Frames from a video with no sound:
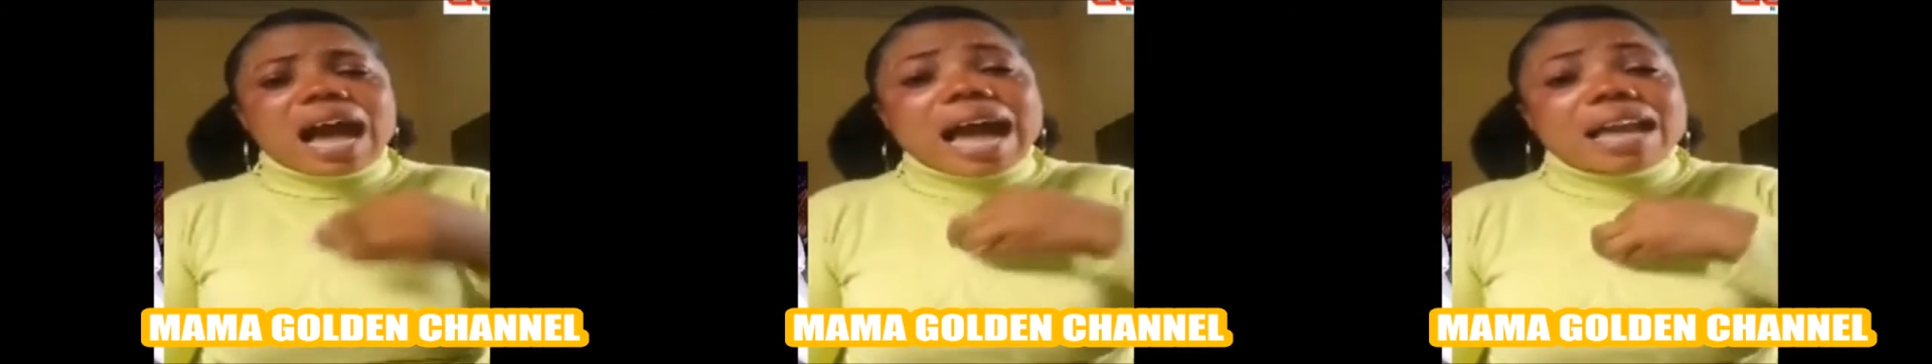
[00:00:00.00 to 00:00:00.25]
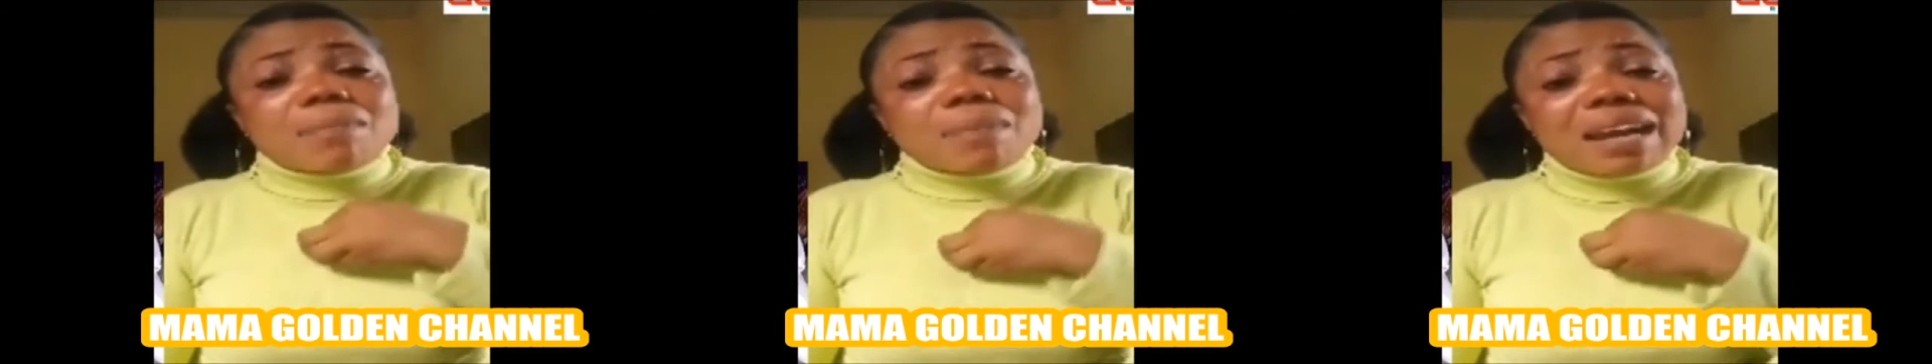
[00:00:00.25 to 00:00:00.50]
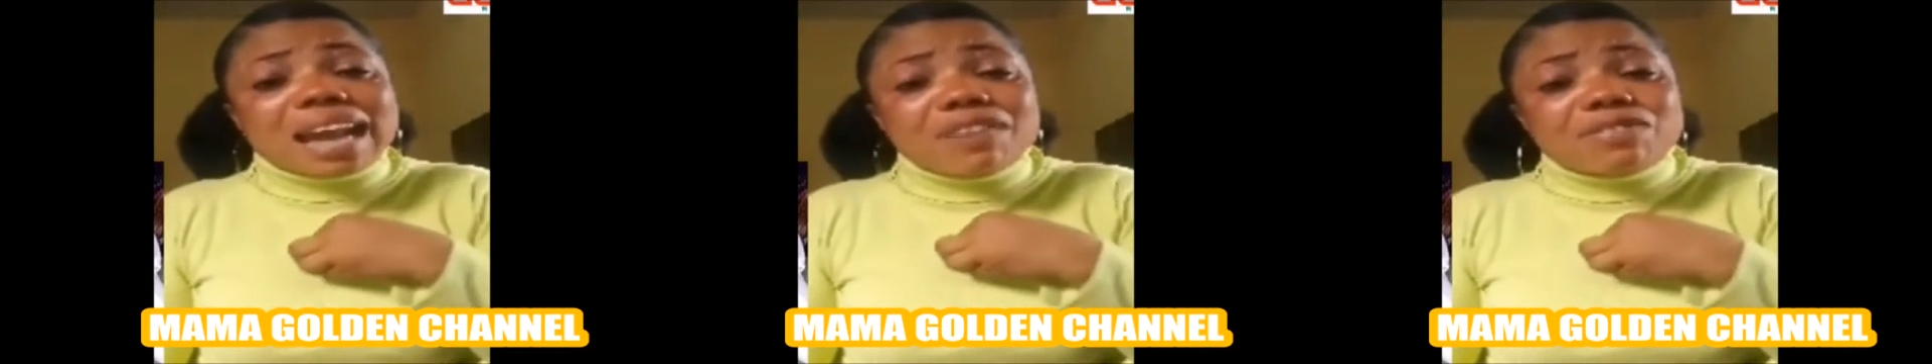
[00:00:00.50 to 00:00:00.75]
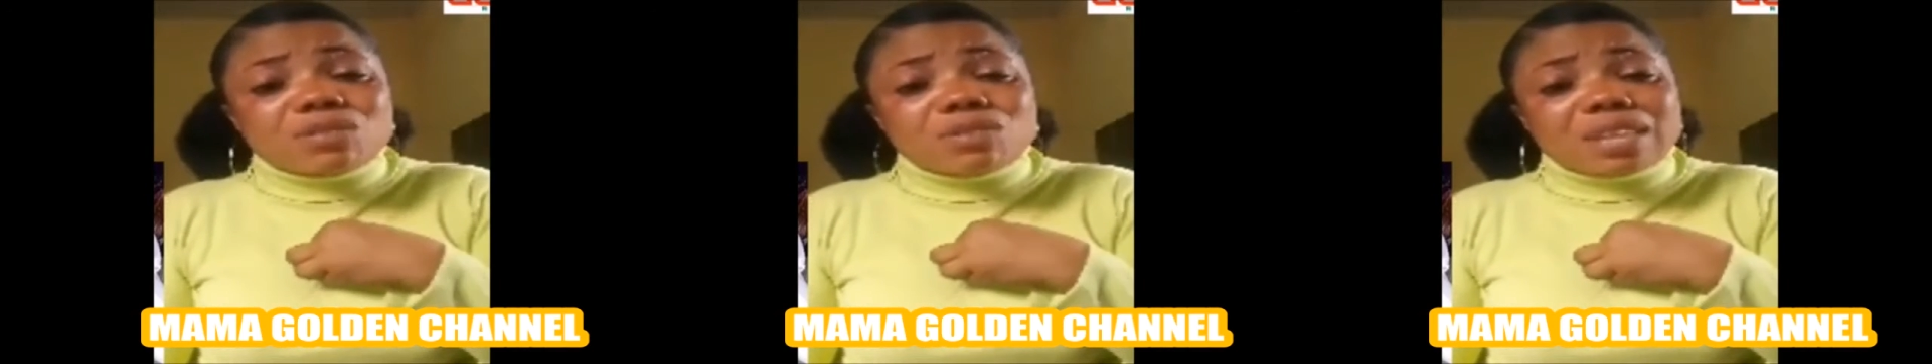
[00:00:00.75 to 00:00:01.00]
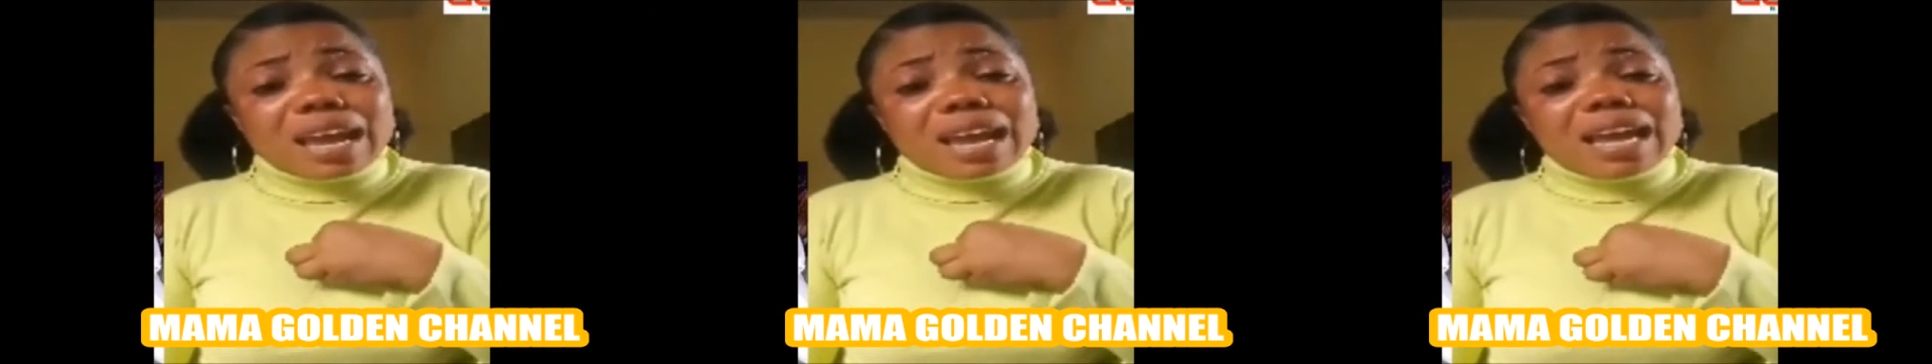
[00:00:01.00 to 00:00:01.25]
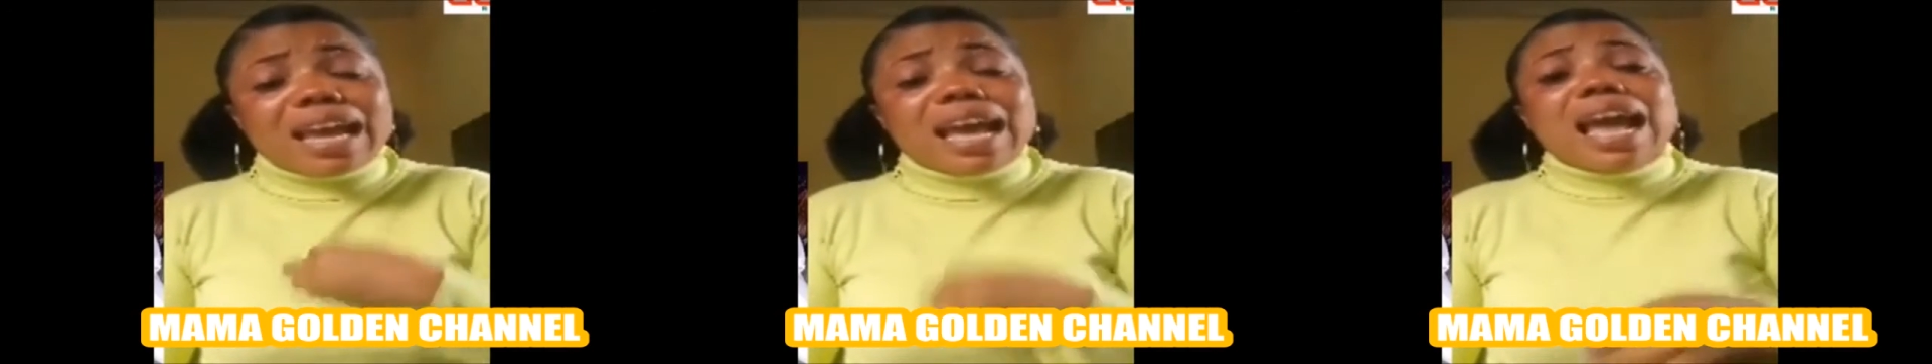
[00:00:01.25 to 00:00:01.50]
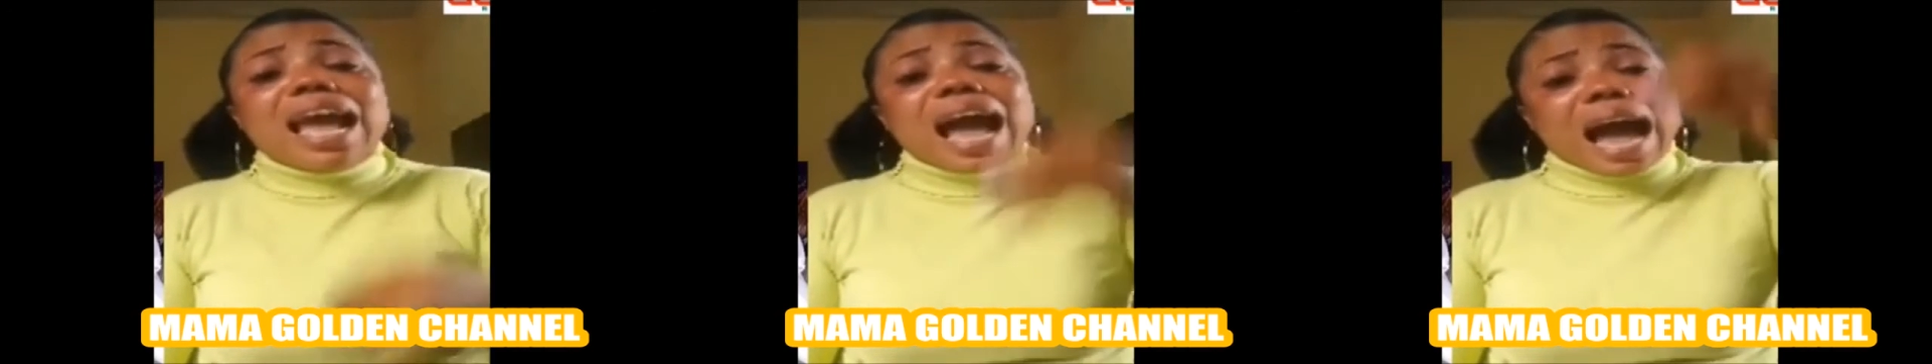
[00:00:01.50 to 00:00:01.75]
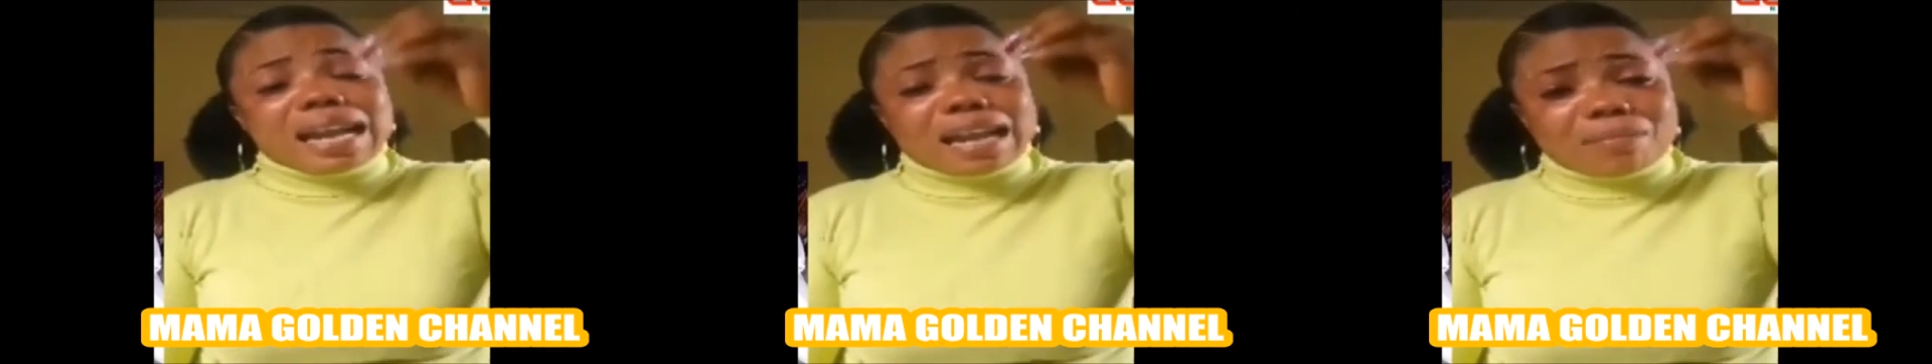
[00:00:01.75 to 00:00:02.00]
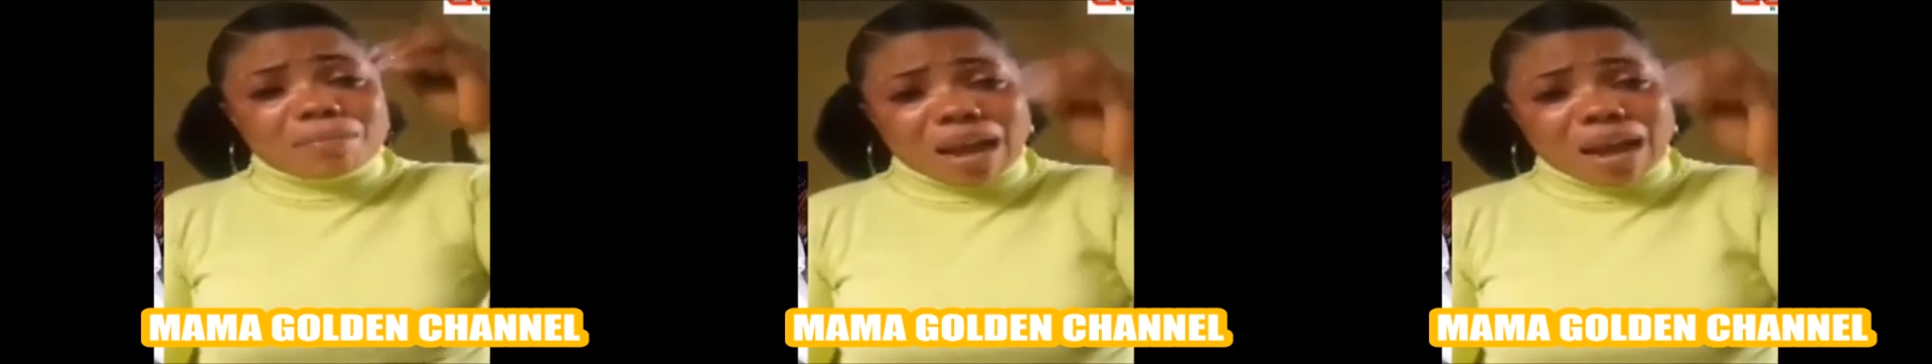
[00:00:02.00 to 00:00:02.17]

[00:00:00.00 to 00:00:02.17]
I am alive today. And I'm